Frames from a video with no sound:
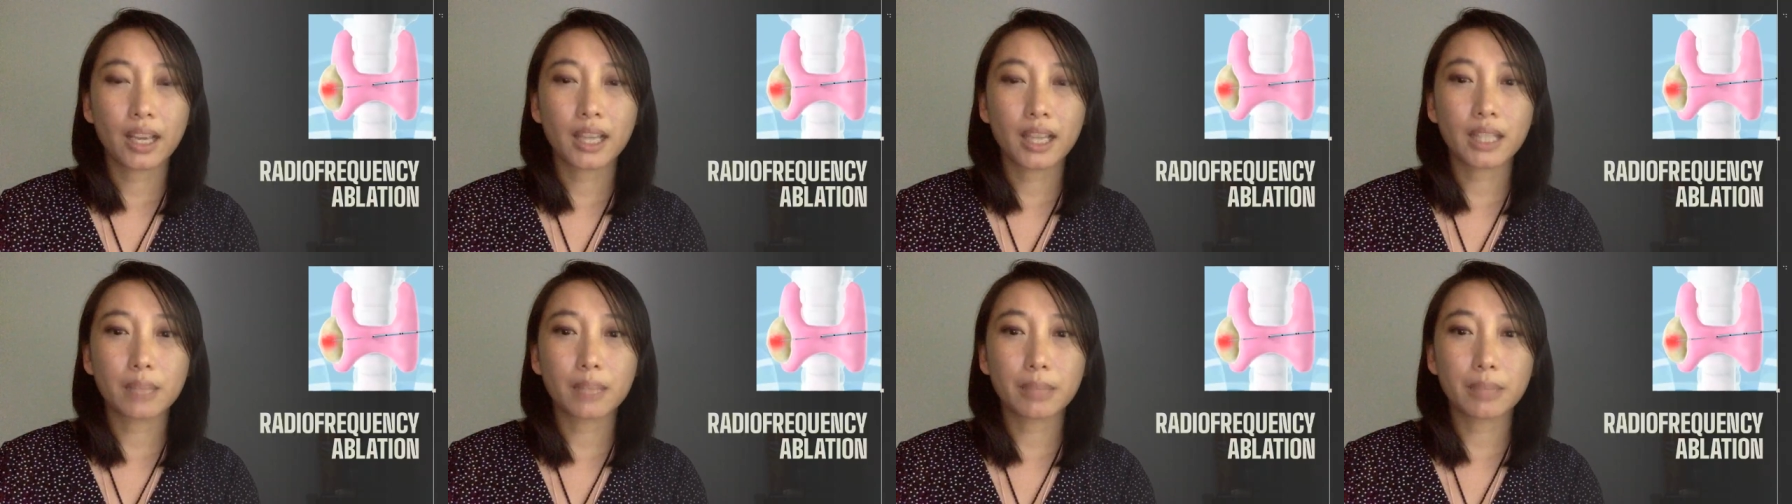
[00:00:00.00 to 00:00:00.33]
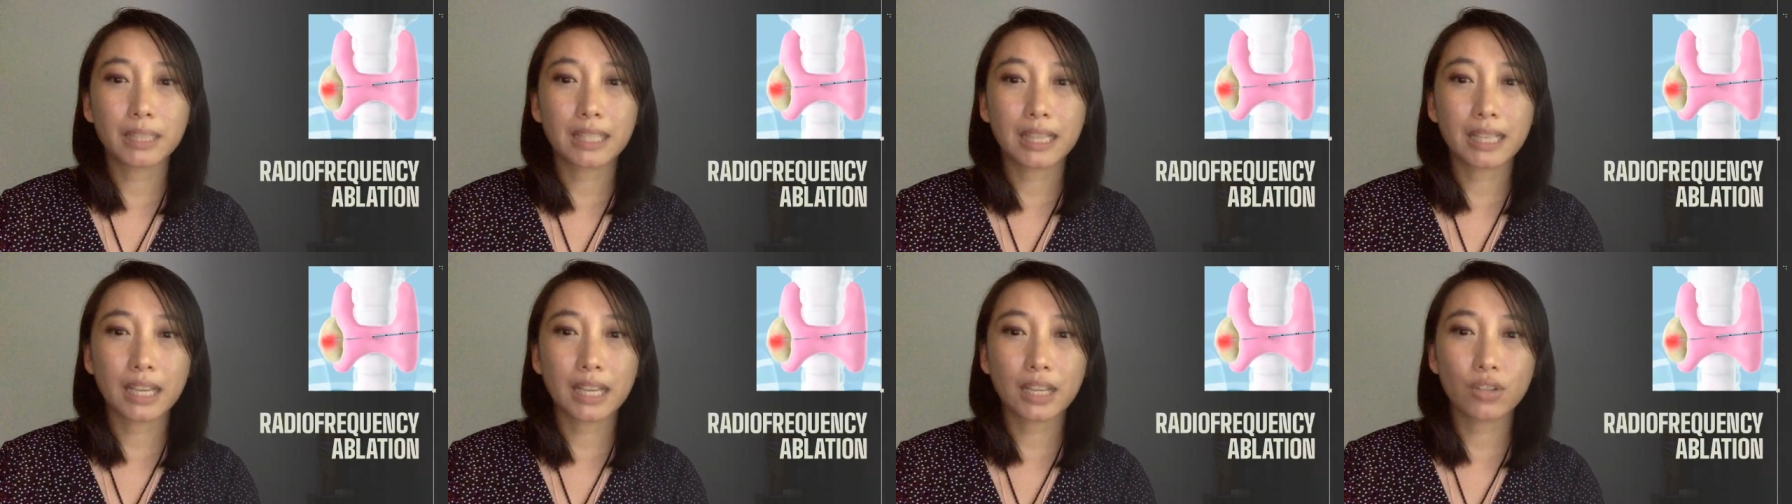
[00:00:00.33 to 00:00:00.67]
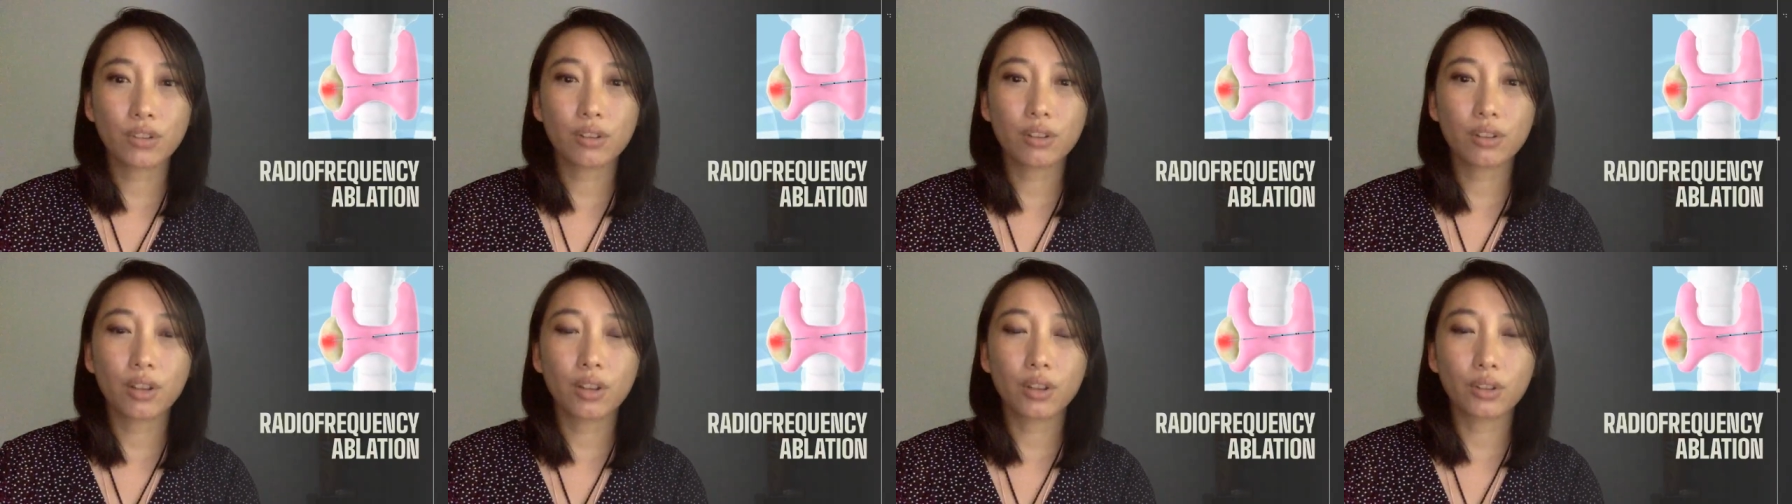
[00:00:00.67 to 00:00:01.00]
as a
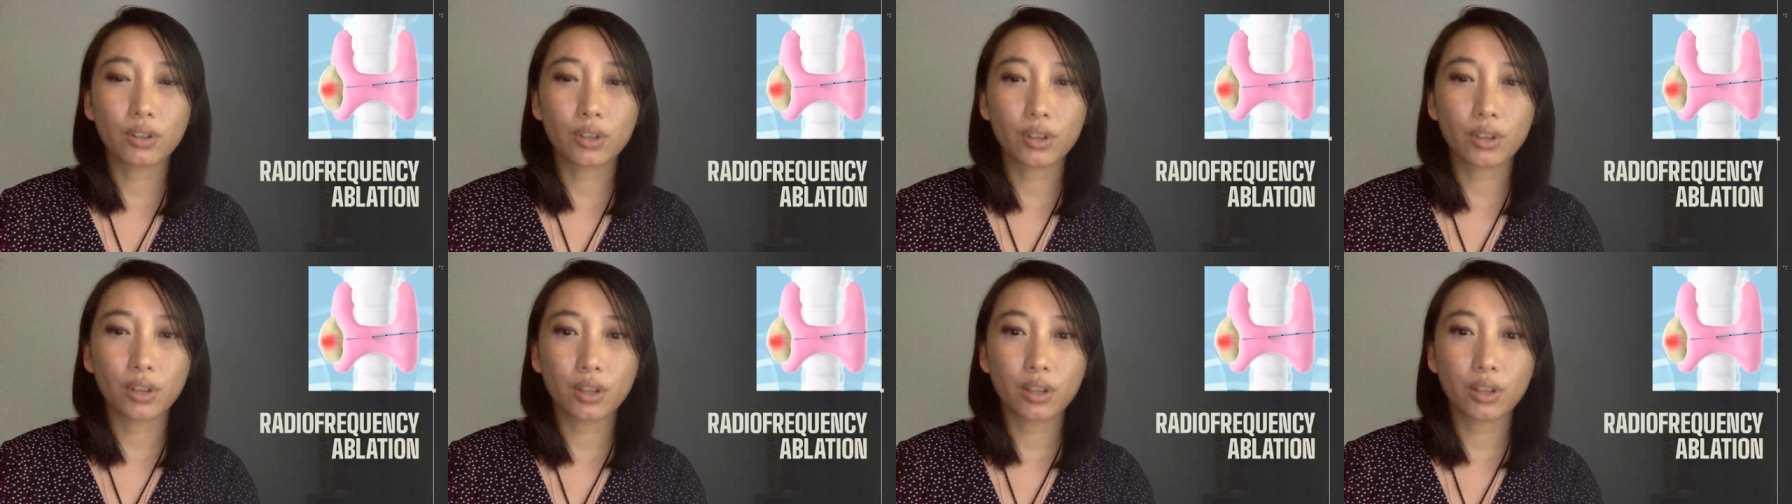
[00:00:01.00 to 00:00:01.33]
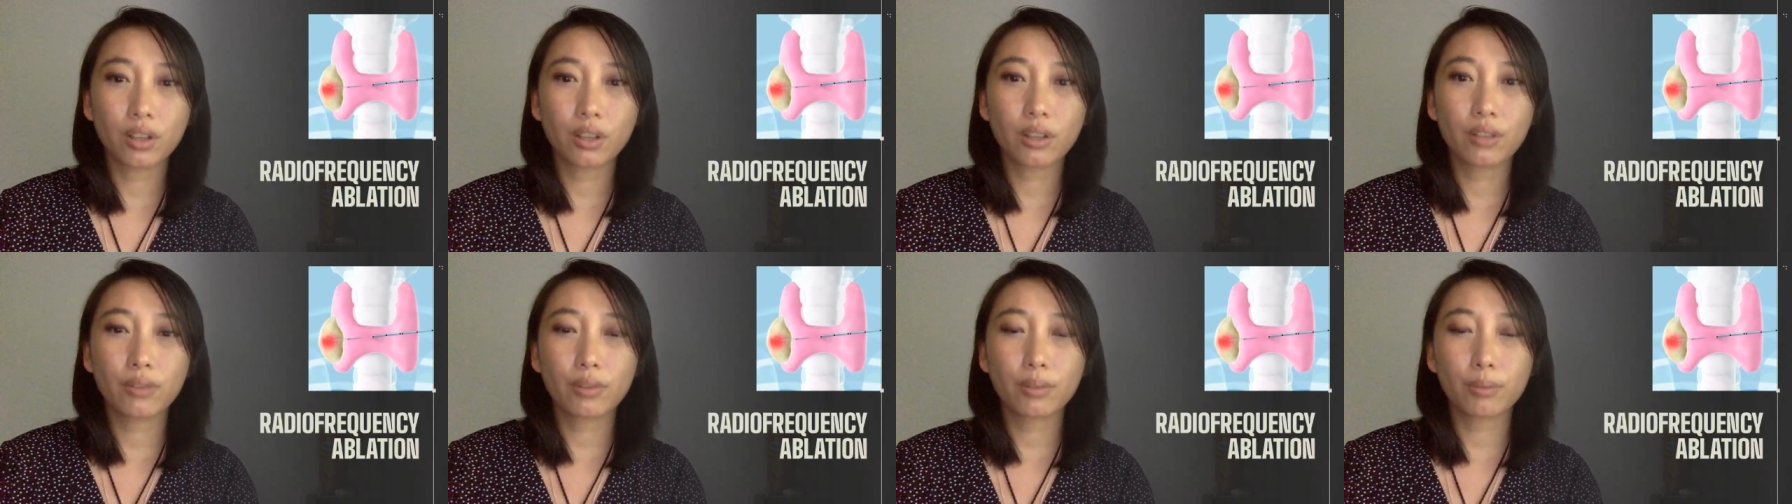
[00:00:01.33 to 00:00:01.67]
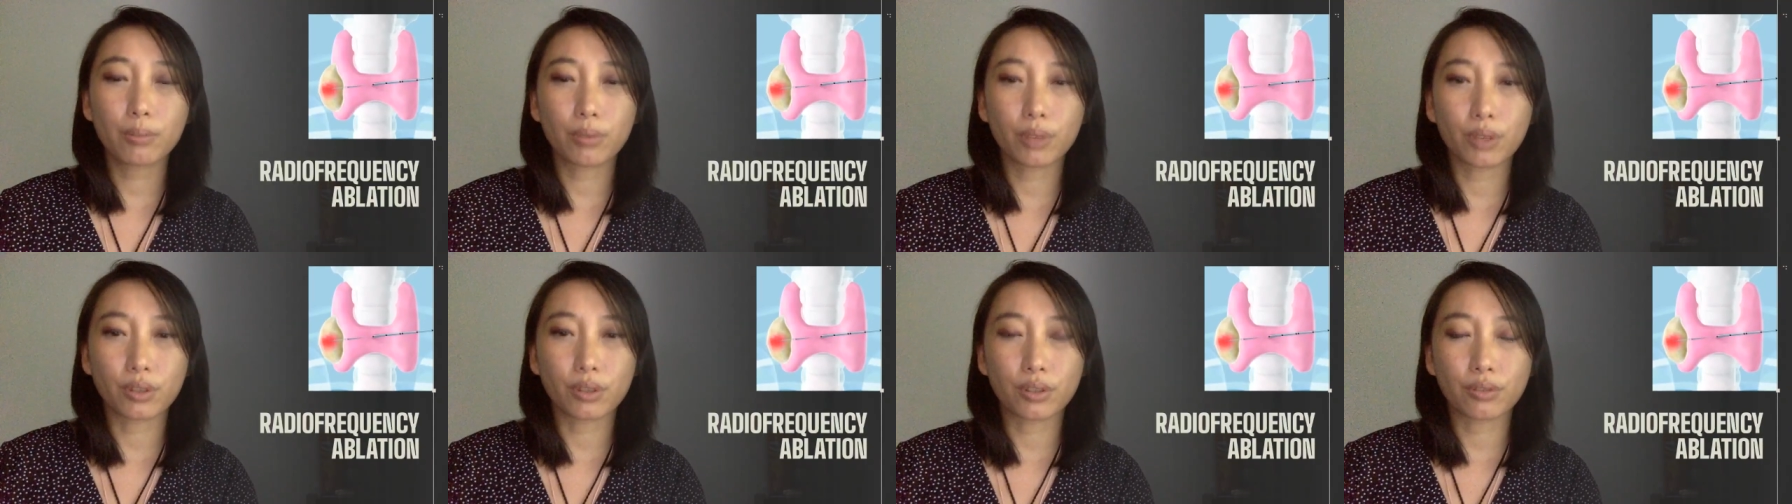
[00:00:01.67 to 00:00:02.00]
potential alternative
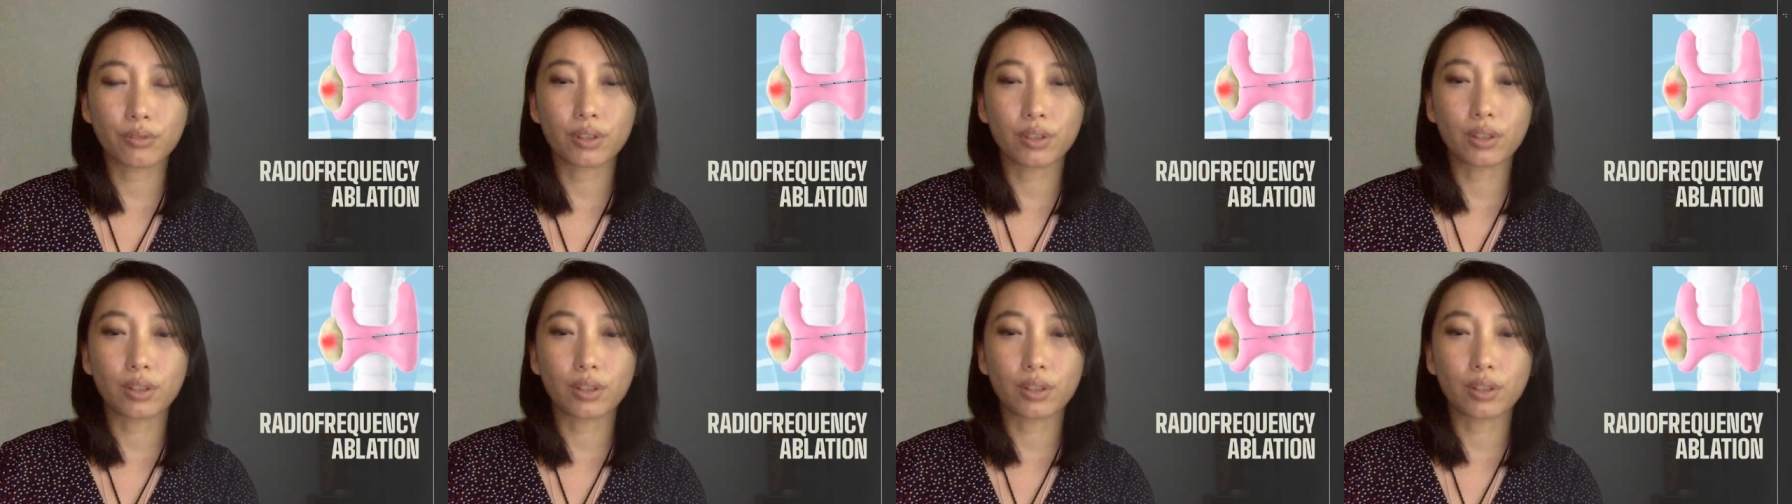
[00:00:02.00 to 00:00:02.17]
approach